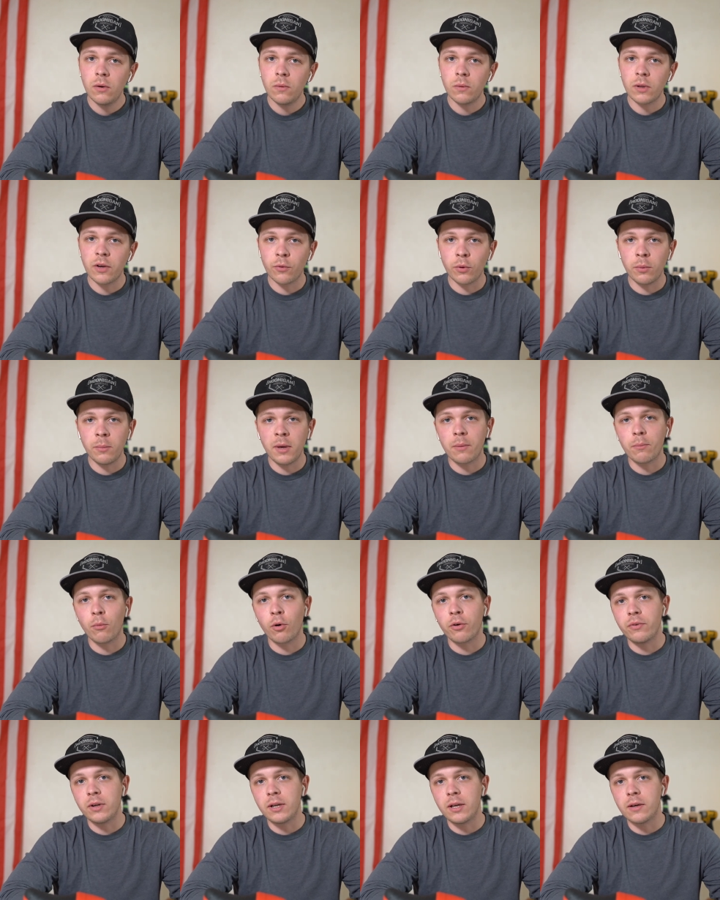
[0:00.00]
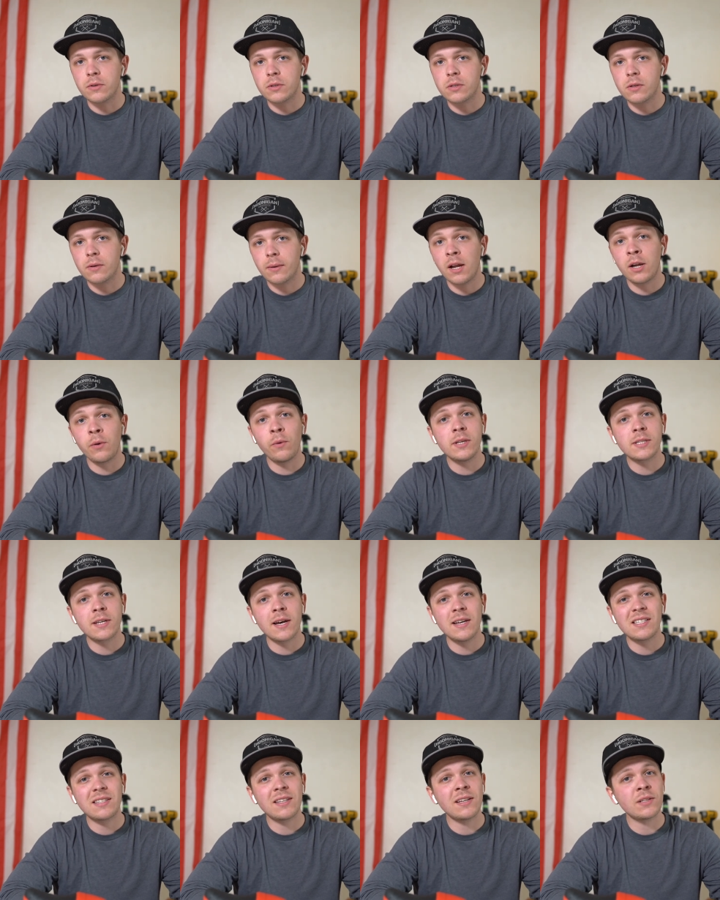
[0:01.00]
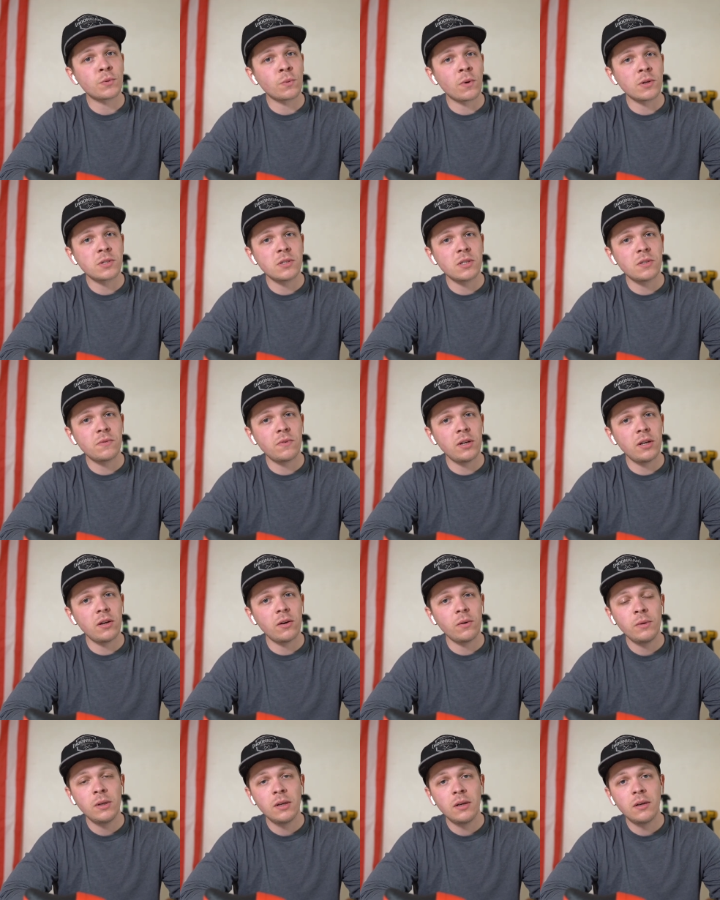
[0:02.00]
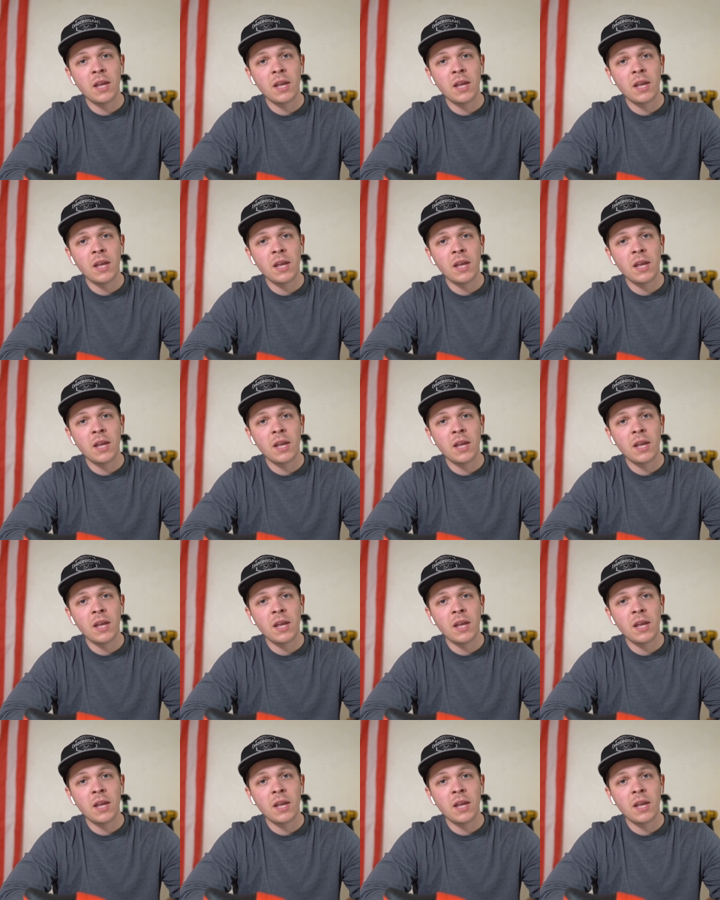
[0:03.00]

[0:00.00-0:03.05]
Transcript: whenever we make more videos. Anyways, guys, thanks for watching this video.